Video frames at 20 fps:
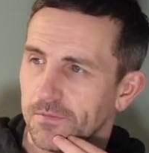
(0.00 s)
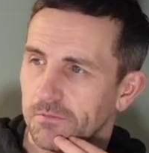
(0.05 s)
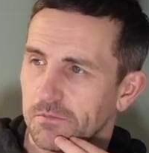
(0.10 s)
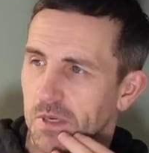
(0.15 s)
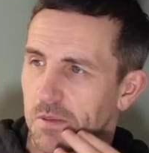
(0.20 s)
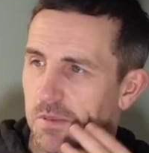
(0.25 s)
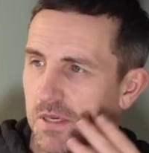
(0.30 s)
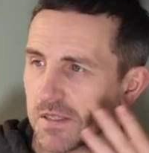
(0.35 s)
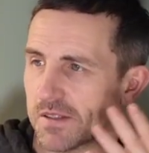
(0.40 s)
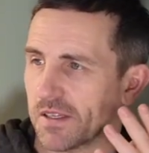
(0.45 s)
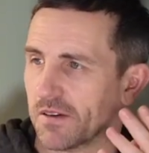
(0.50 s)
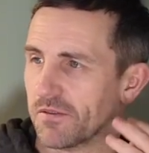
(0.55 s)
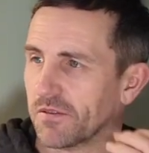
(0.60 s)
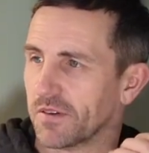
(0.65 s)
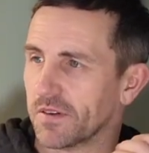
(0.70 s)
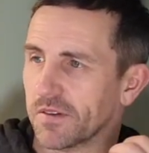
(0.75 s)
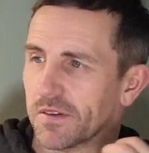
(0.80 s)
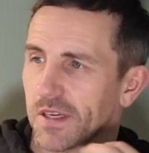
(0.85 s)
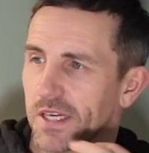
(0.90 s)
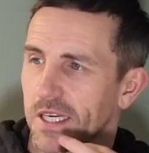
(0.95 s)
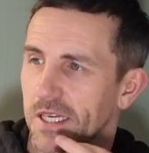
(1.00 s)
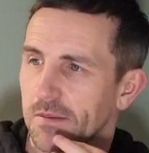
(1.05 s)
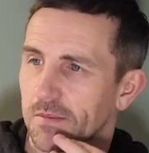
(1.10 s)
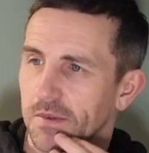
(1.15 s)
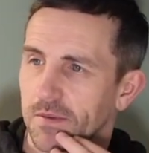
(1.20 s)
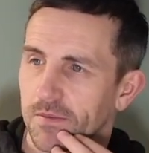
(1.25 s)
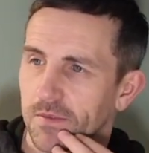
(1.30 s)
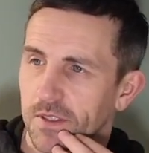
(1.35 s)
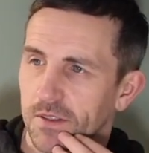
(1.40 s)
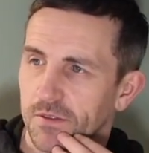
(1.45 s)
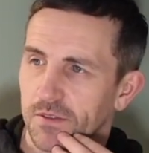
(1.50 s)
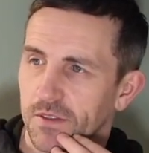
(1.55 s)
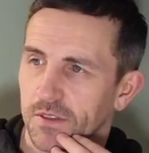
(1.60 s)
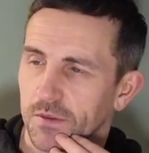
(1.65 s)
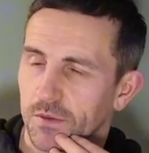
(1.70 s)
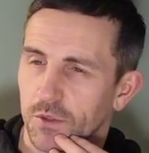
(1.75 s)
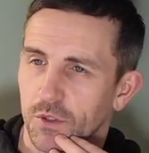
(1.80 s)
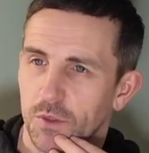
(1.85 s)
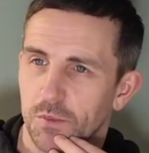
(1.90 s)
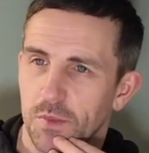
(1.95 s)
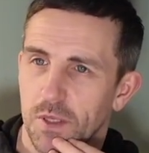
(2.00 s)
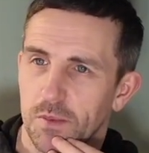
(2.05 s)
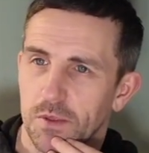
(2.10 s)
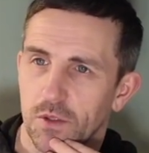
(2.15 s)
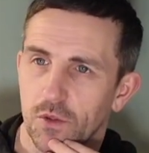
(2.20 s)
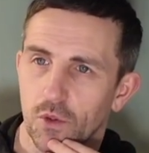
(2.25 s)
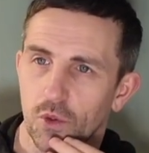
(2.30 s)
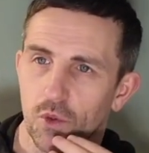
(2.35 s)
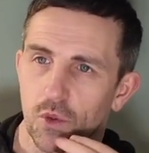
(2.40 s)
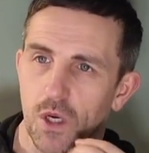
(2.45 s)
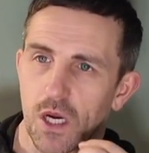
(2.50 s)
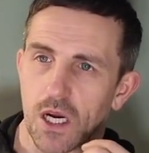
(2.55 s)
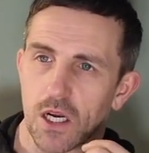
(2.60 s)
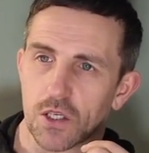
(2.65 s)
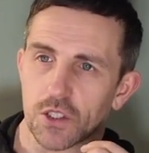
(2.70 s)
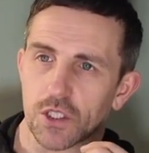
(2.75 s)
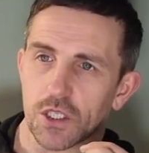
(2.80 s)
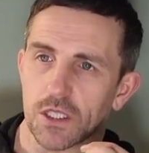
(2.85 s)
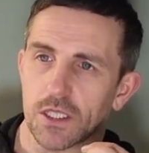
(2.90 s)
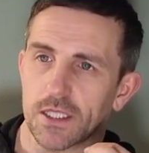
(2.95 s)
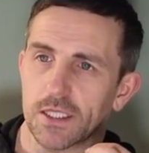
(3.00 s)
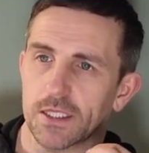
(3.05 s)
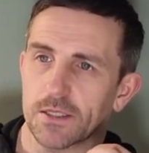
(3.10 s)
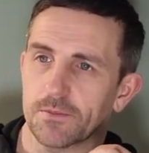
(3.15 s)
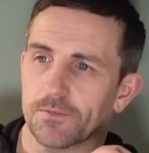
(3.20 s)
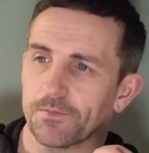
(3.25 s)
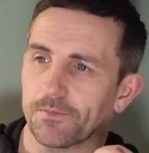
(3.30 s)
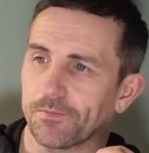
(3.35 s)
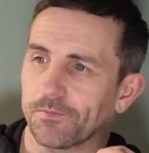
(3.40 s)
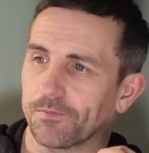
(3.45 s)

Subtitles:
maybe a different time. I feel it was just maybe too harsh a lighting.